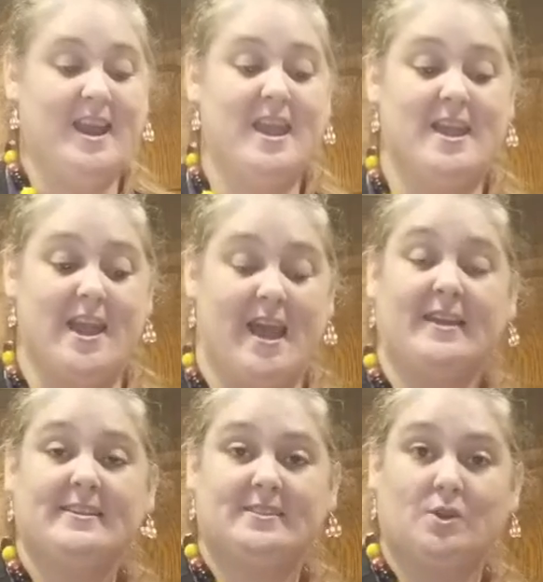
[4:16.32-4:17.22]

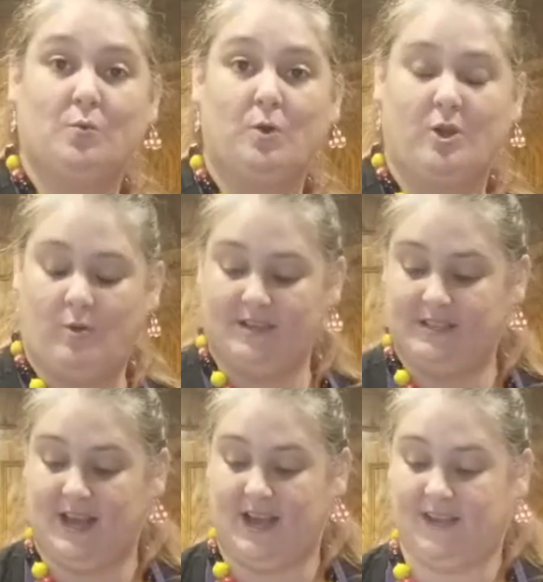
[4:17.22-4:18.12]
Next, we're going
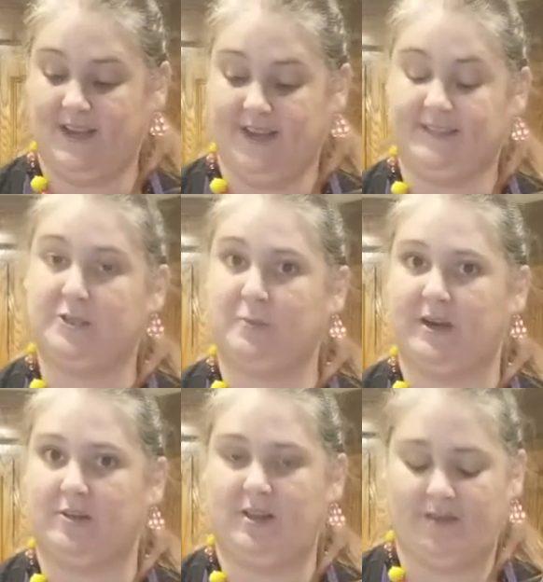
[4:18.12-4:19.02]
to add a
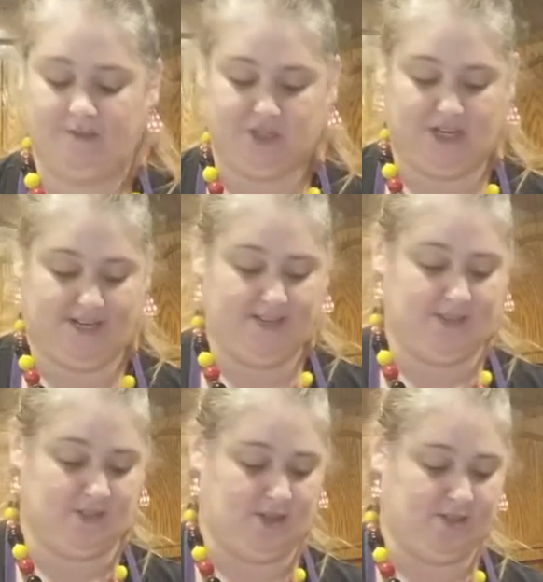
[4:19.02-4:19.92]
sprinkle of cheese
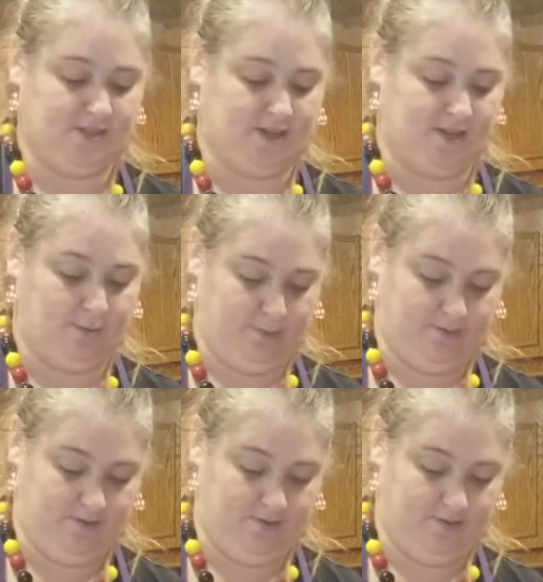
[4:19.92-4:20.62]
on top.